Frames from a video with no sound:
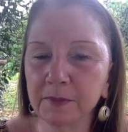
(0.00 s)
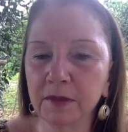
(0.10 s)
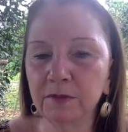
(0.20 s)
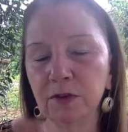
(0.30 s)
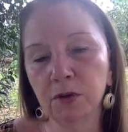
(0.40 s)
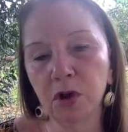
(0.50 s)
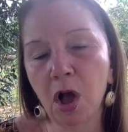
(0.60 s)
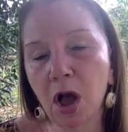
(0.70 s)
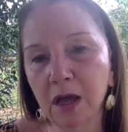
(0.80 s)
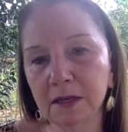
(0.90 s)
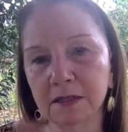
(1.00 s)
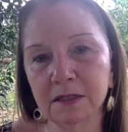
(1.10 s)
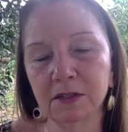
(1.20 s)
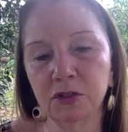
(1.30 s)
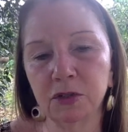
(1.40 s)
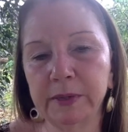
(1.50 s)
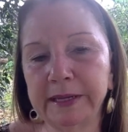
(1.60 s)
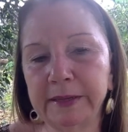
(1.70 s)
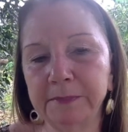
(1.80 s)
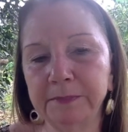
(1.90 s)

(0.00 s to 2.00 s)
if they're caught doing it.